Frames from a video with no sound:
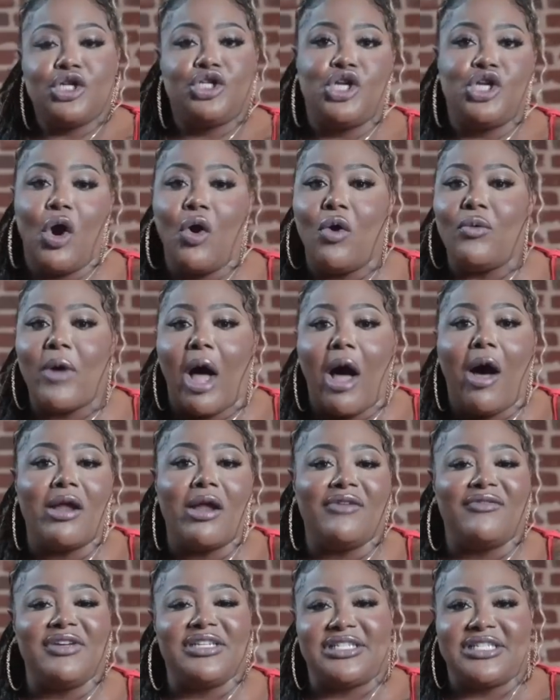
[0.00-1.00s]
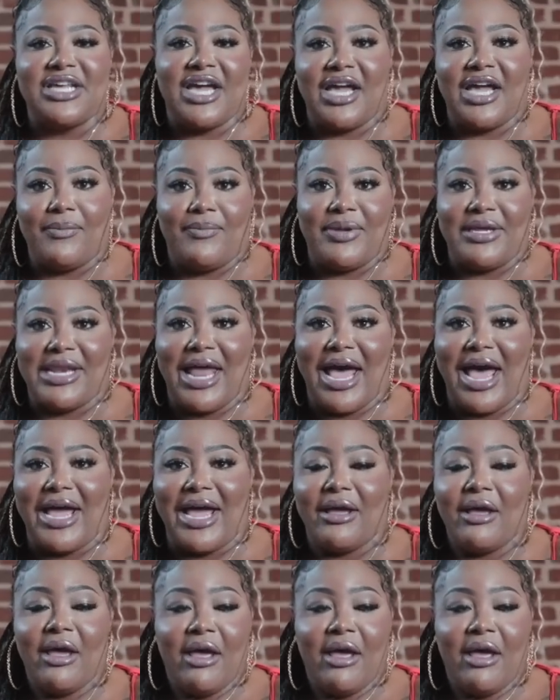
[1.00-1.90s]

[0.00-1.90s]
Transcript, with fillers: don't all of a sudden be like,